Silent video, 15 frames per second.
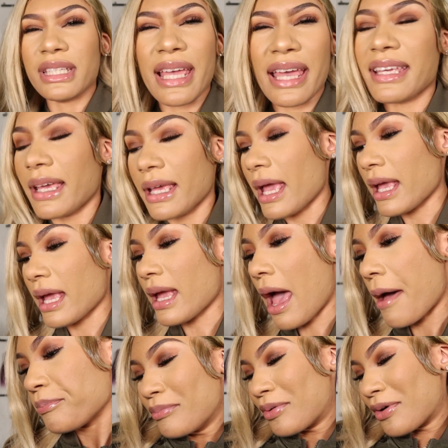
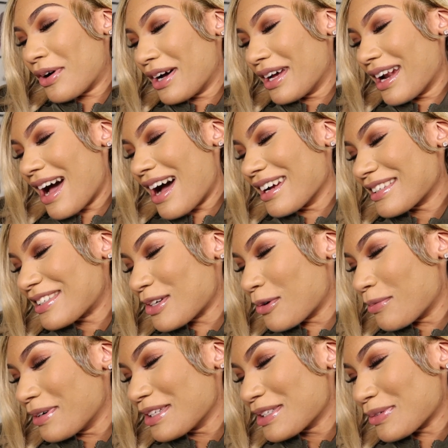Yeah. Brought
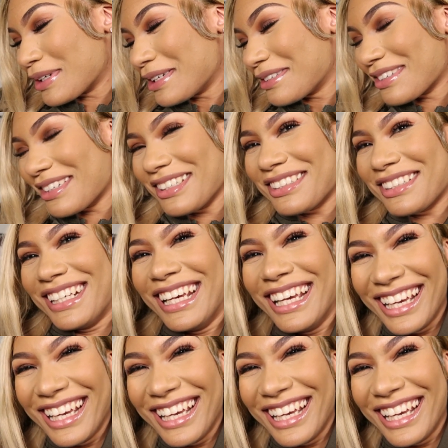October 2023.